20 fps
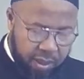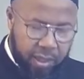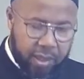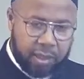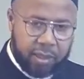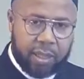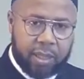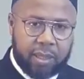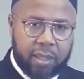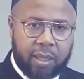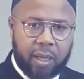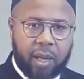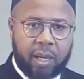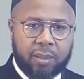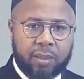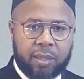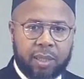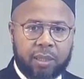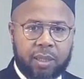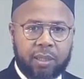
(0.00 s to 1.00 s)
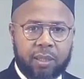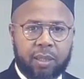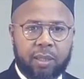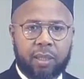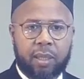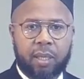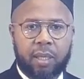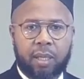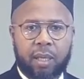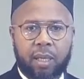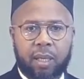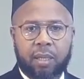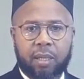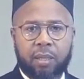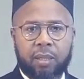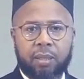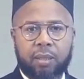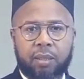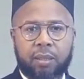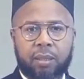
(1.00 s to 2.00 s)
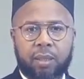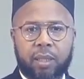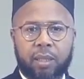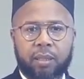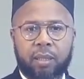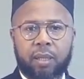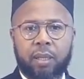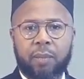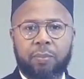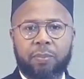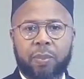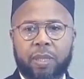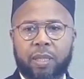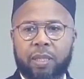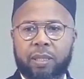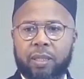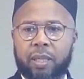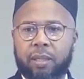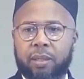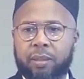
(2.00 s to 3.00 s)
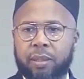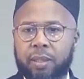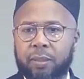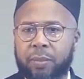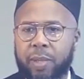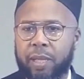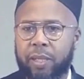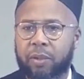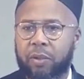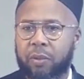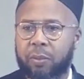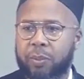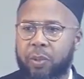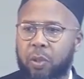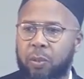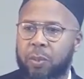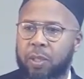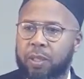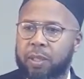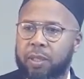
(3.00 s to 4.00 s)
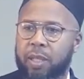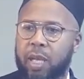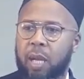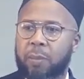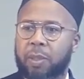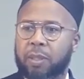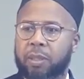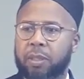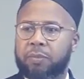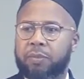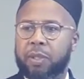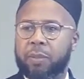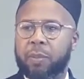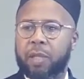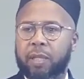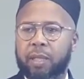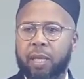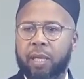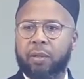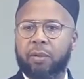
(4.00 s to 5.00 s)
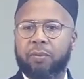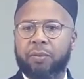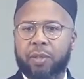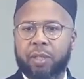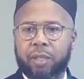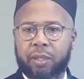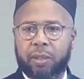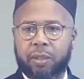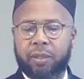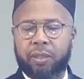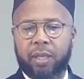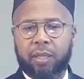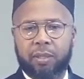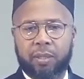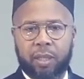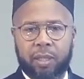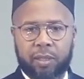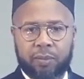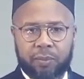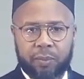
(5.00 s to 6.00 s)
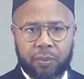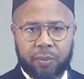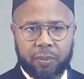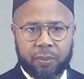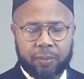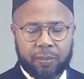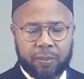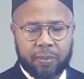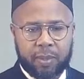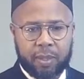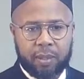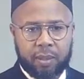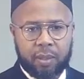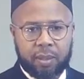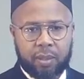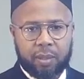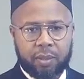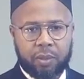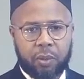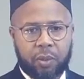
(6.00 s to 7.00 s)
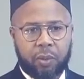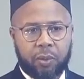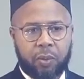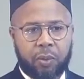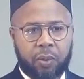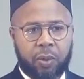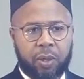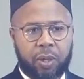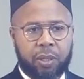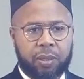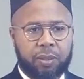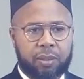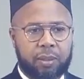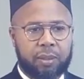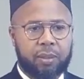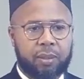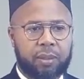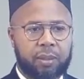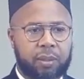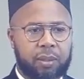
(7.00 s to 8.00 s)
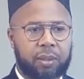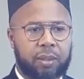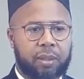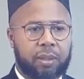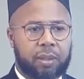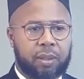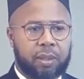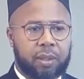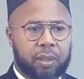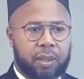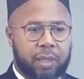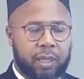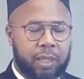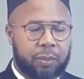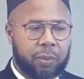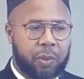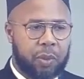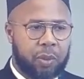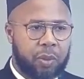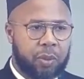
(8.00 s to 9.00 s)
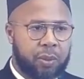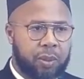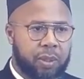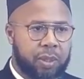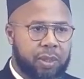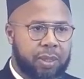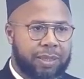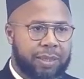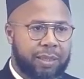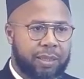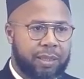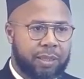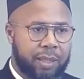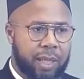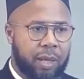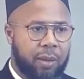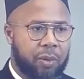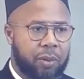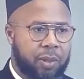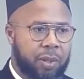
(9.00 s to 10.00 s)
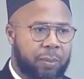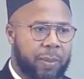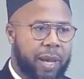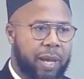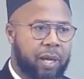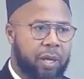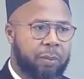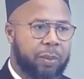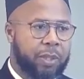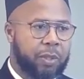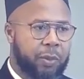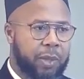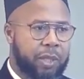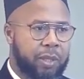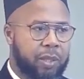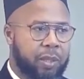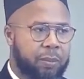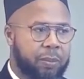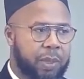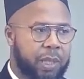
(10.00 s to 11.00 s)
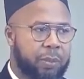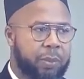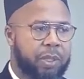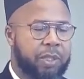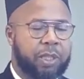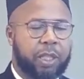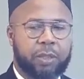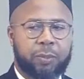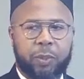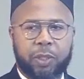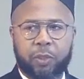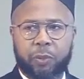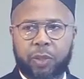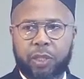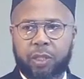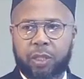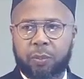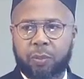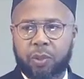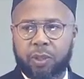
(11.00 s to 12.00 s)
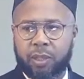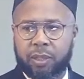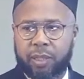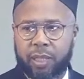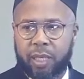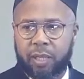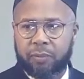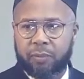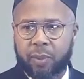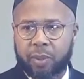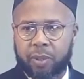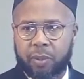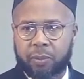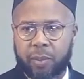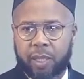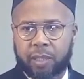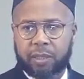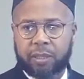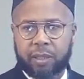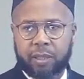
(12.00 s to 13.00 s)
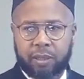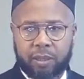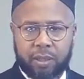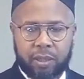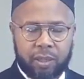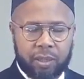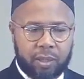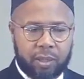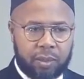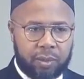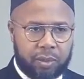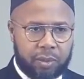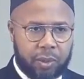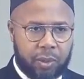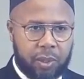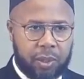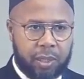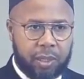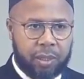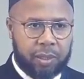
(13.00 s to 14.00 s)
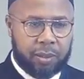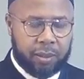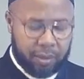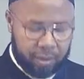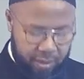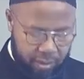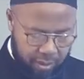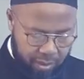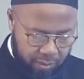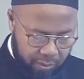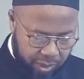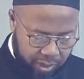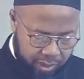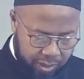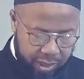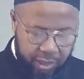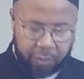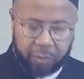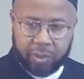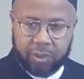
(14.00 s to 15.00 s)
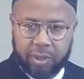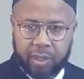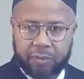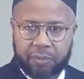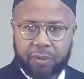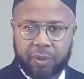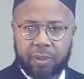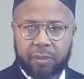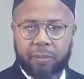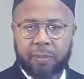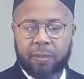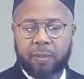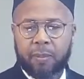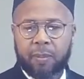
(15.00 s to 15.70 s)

And then Allah says, Inna Allaha, Inna Rabbaka yaqdi baynahum yawm al-qiyamati fima kanu fihi yakhtalifun. Your Lord, He will settle the matter between them. He would judge between them on the day of resurrection concerning what they would differ.